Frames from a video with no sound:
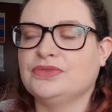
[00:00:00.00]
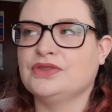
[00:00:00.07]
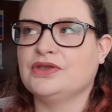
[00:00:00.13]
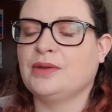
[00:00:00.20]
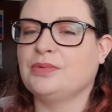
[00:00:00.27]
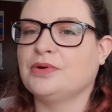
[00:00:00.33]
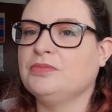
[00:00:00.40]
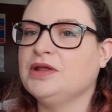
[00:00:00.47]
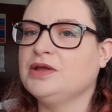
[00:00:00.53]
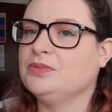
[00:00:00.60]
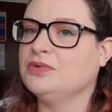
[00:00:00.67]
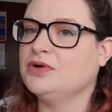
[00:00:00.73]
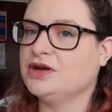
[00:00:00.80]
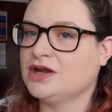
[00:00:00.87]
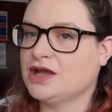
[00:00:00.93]
I probably
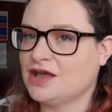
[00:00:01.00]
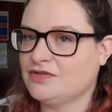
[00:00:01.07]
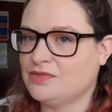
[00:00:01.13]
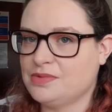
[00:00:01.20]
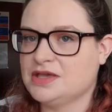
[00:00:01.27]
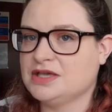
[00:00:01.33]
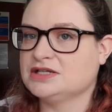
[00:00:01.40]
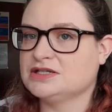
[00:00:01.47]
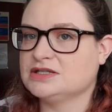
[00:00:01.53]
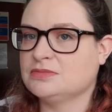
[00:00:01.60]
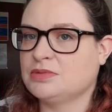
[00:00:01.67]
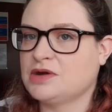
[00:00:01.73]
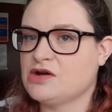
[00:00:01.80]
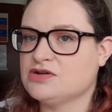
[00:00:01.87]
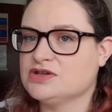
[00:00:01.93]
wouldn't have picked the
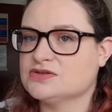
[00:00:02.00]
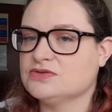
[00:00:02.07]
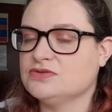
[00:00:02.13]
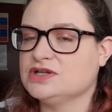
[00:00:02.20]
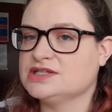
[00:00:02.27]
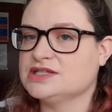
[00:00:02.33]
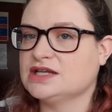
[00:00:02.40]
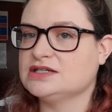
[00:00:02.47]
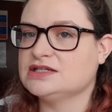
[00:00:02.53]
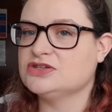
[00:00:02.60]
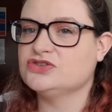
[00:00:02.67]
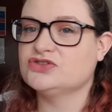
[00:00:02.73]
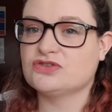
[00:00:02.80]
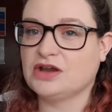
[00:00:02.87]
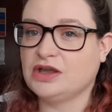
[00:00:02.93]
Prairie School of Santas
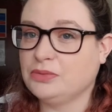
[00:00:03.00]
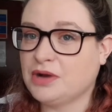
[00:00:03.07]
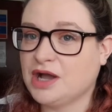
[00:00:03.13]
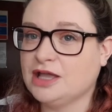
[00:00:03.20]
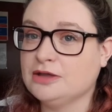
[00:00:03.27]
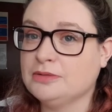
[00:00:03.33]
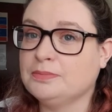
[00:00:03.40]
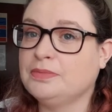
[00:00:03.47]
straight away,